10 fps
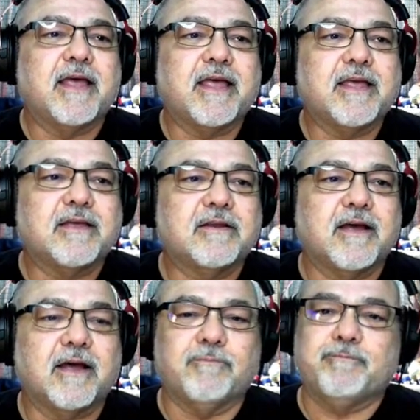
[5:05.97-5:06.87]
And
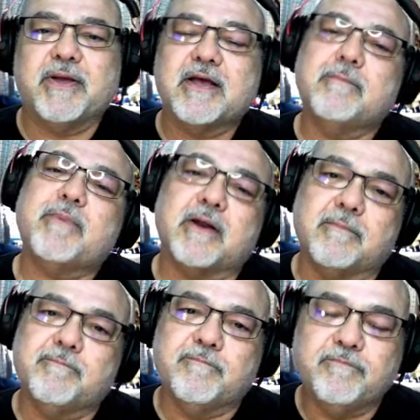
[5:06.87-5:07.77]
I pick up on
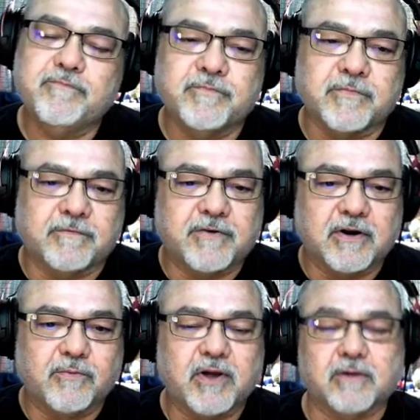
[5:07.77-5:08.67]
them fairly
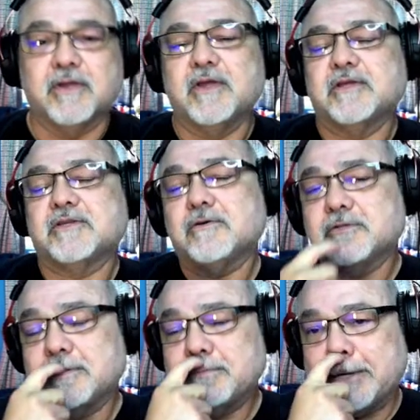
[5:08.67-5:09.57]
well. So
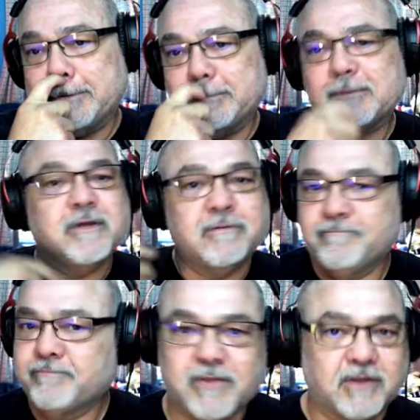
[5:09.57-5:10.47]
sometimes
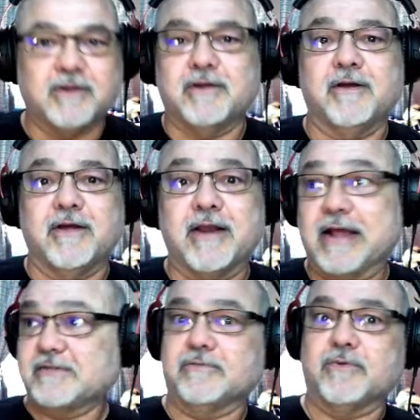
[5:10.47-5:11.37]
an
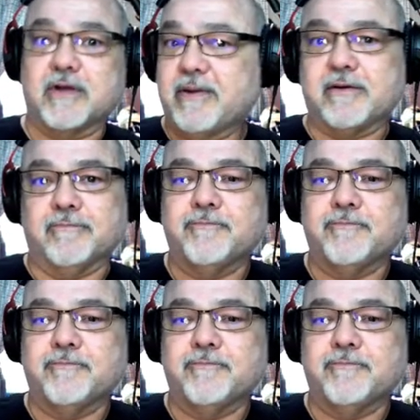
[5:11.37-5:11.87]
accent will come out.